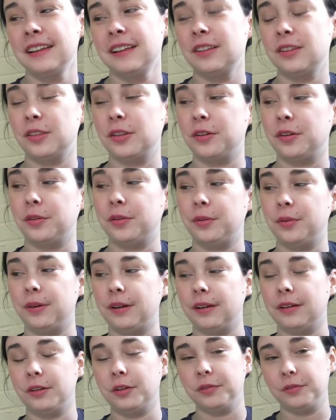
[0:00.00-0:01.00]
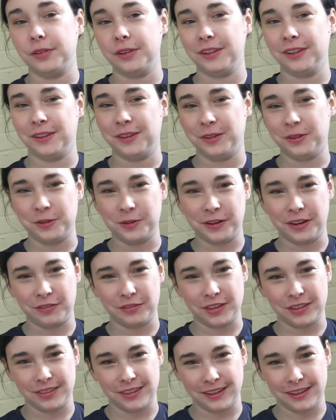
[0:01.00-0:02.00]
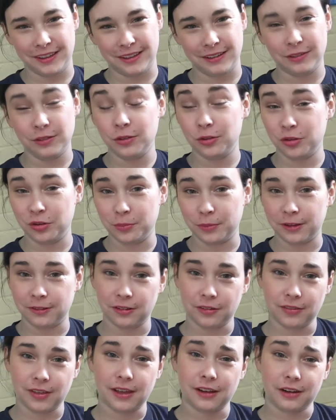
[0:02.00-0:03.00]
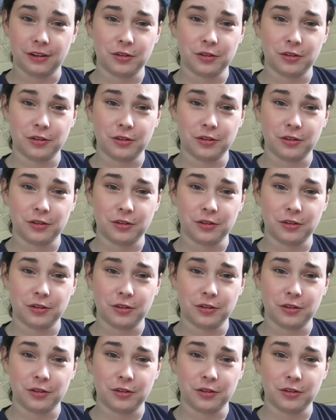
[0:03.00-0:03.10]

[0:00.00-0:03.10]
So hopefully you don't have to see too much of that.